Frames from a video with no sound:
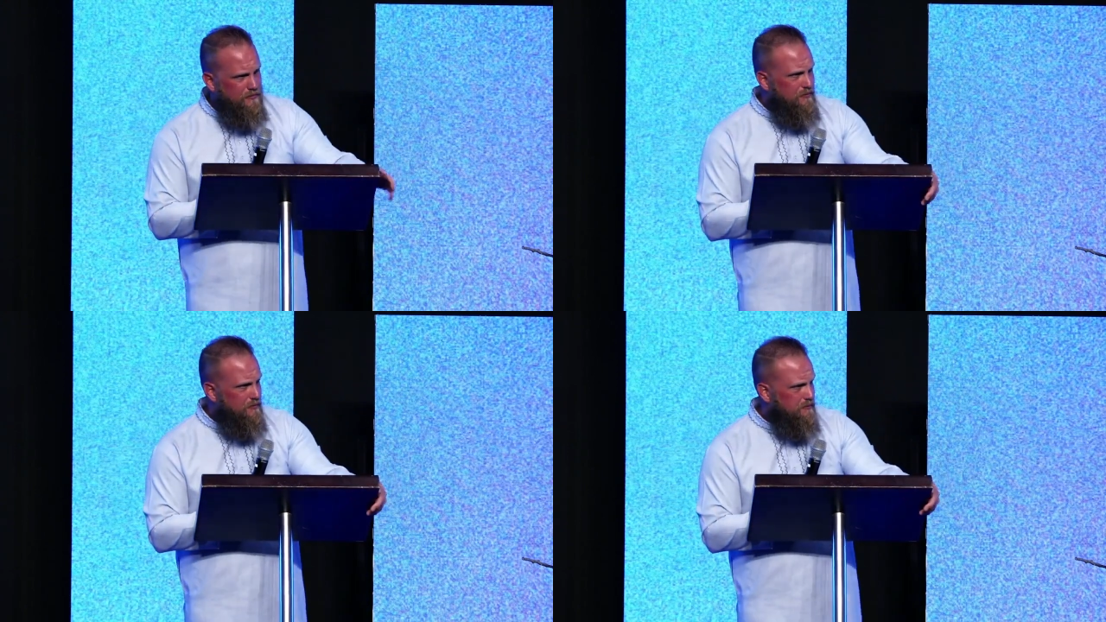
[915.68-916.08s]

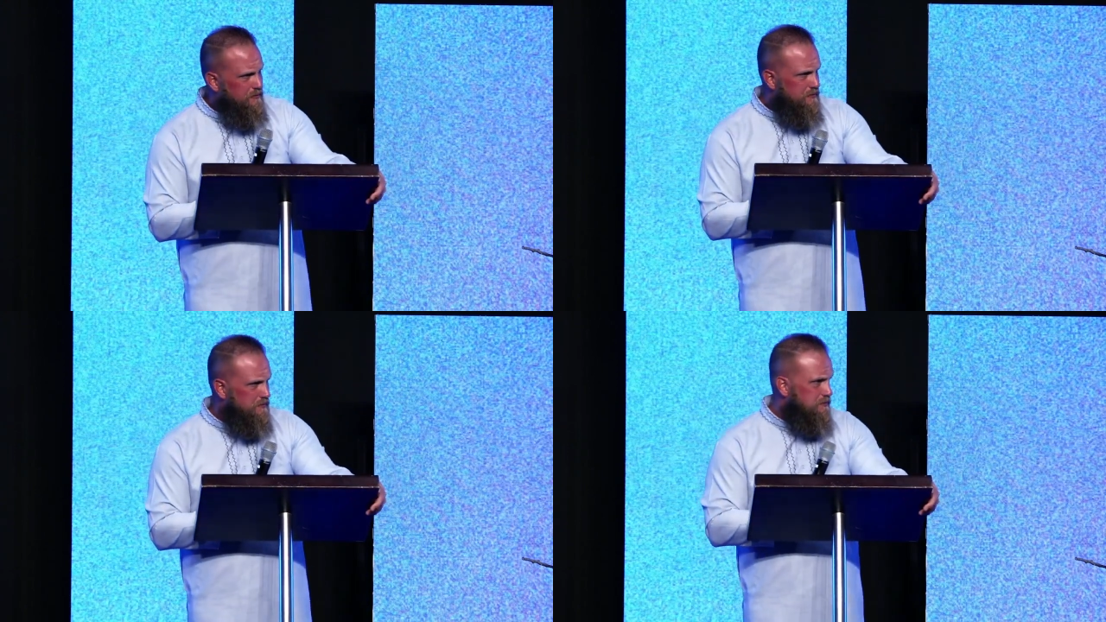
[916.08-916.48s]

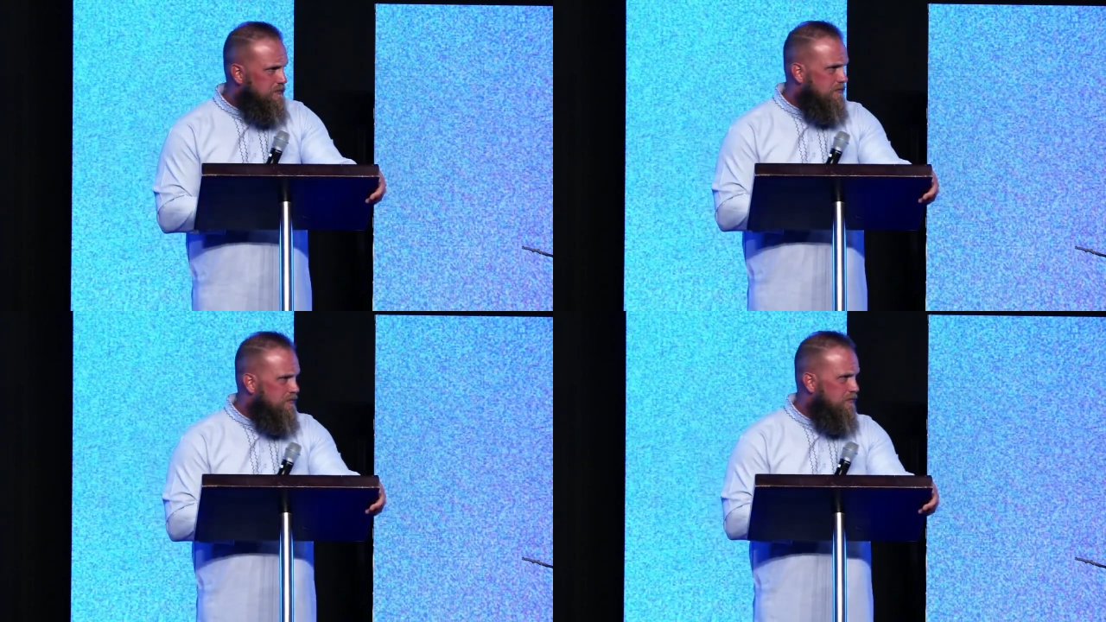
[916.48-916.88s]

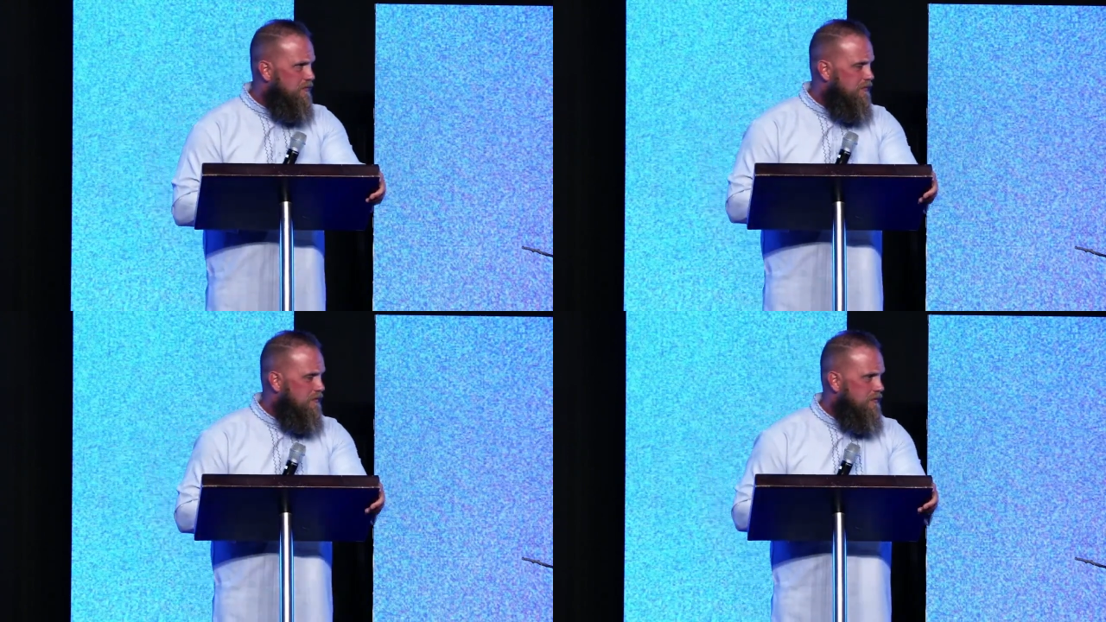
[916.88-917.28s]

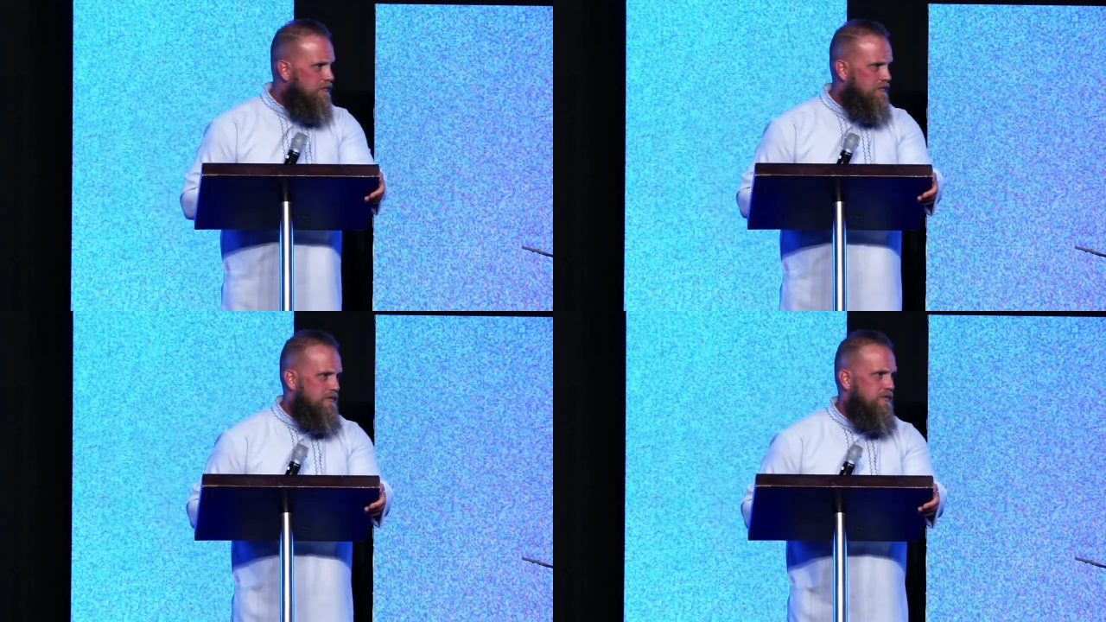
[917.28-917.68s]

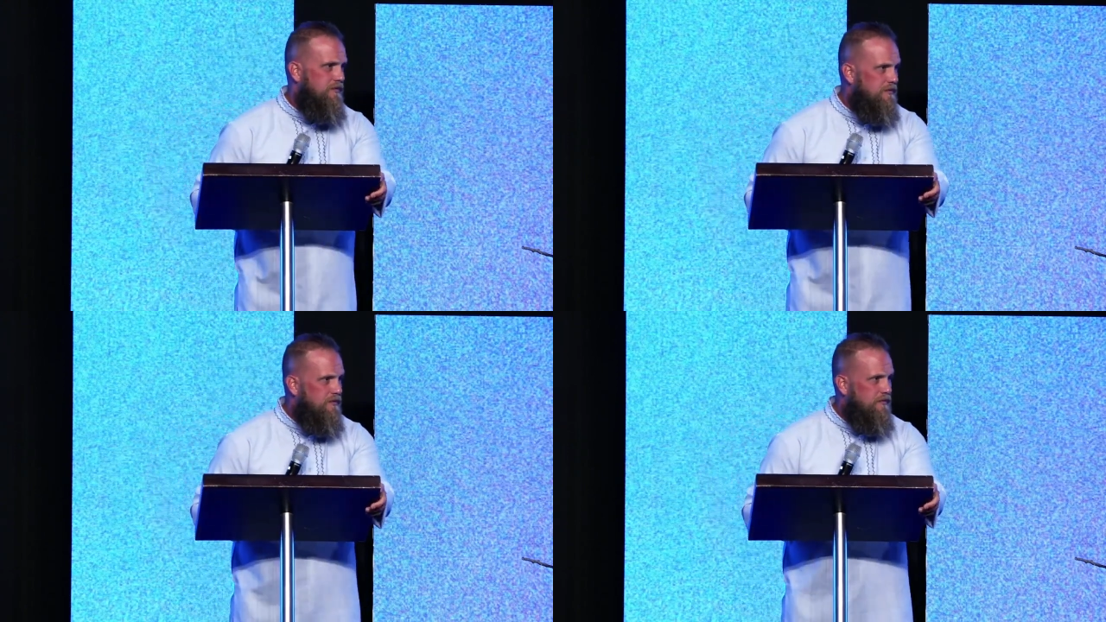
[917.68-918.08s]

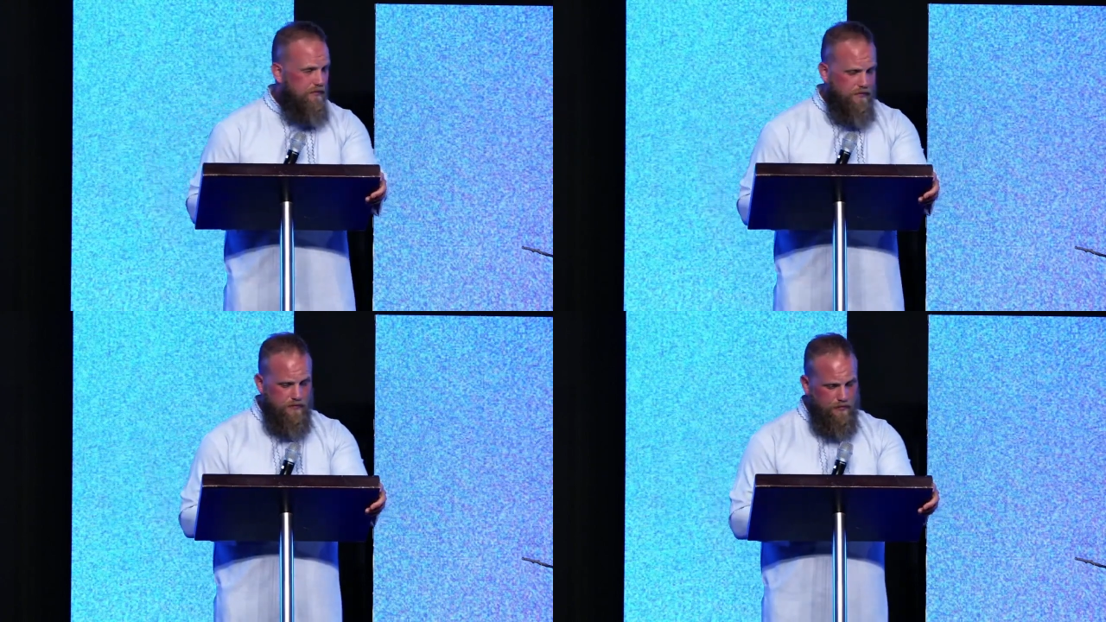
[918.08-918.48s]

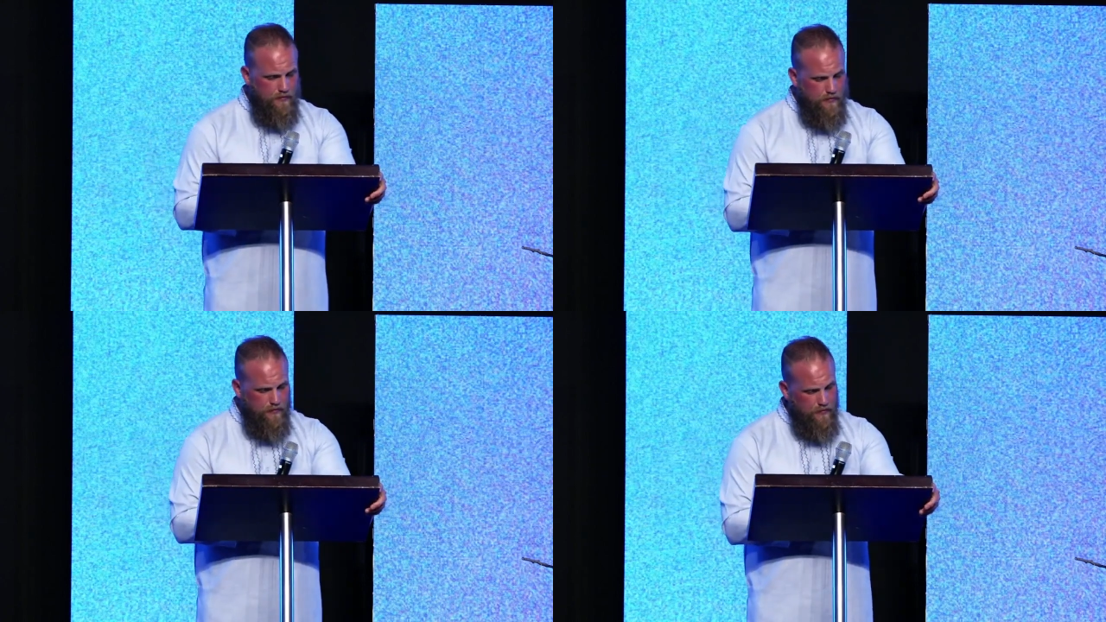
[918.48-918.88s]

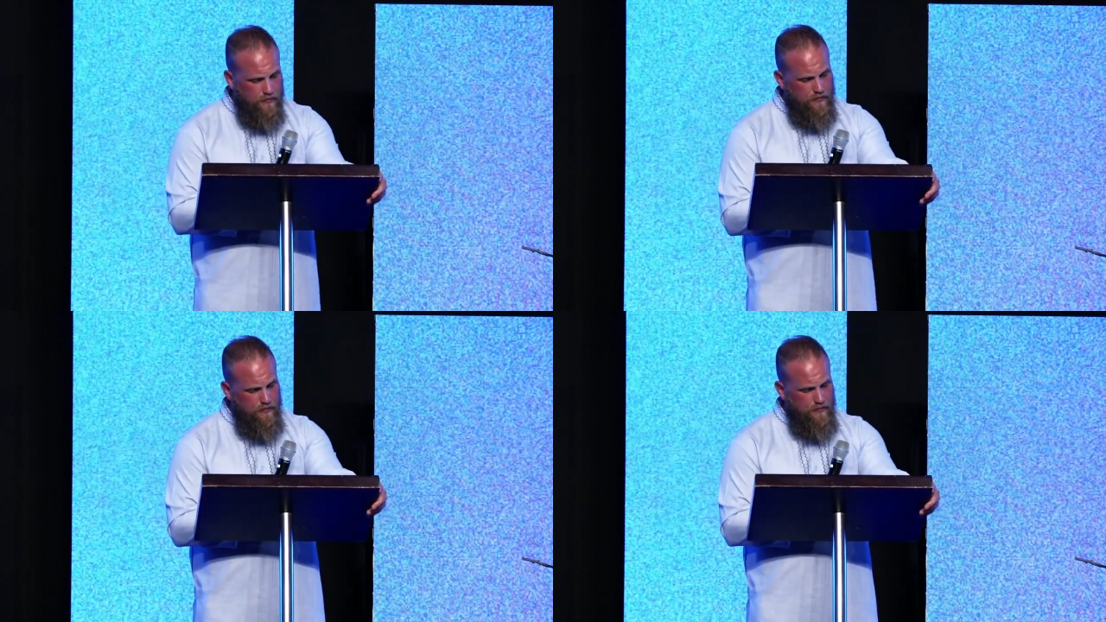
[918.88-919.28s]

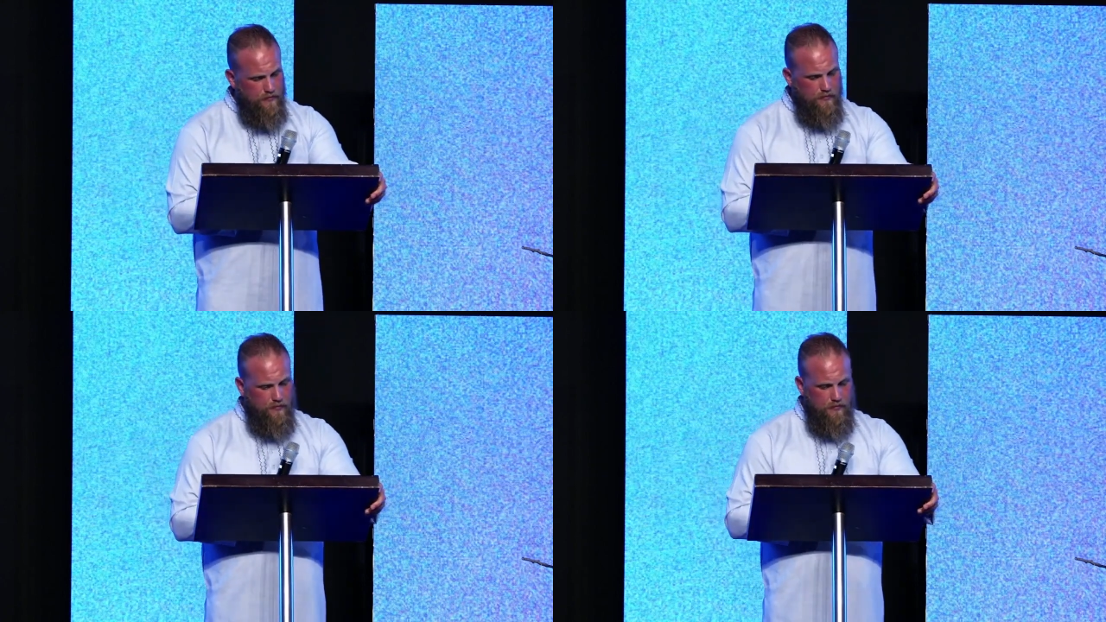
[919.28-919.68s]

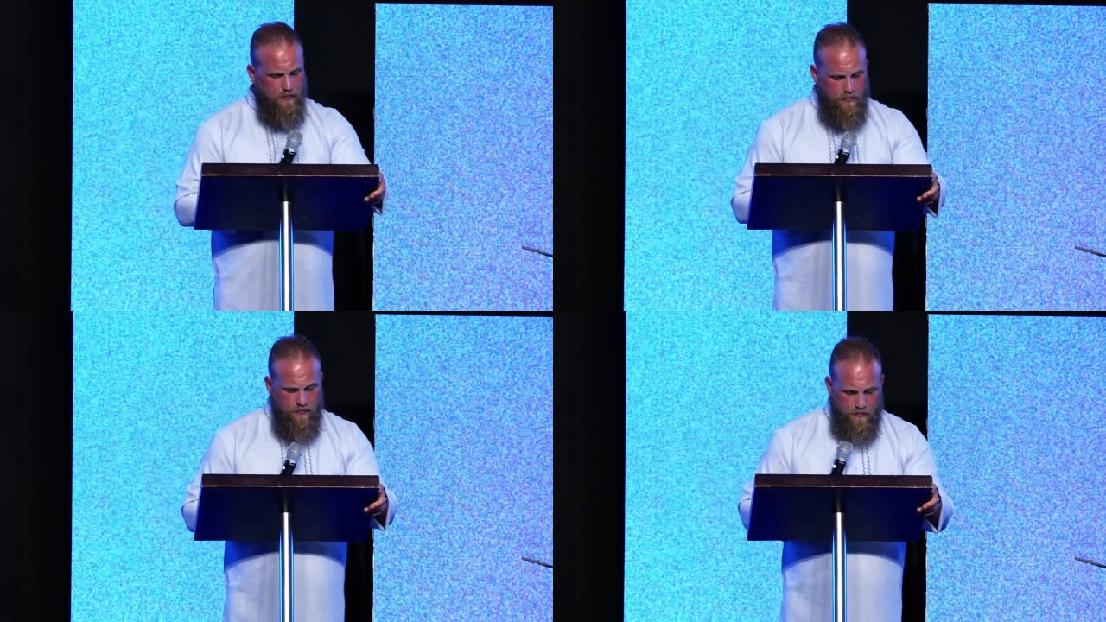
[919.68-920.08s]

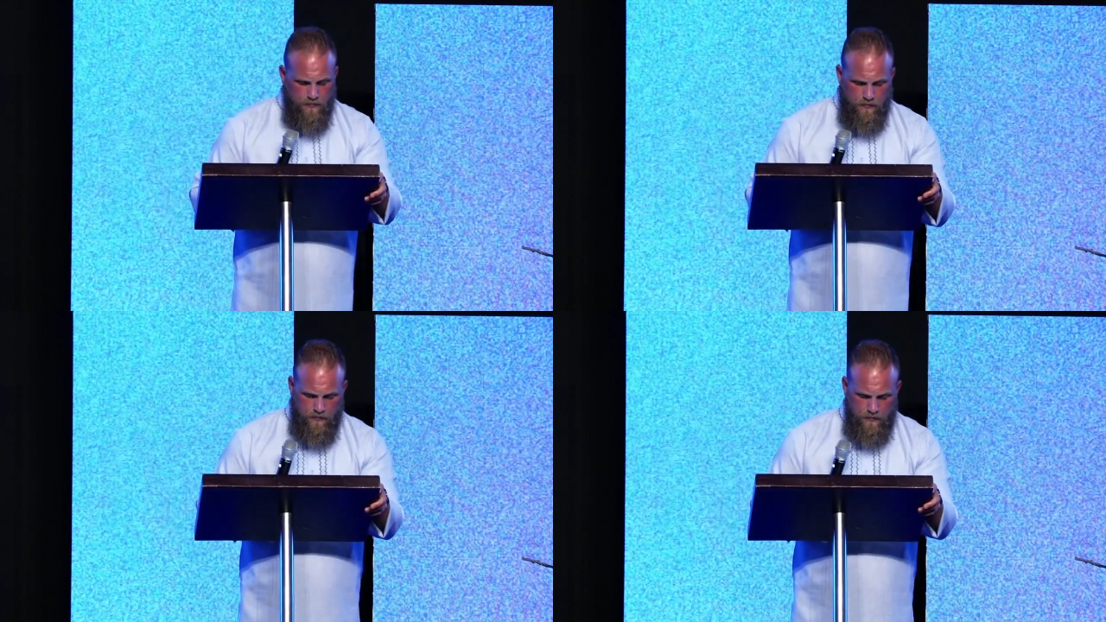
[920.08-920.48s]
[no speech]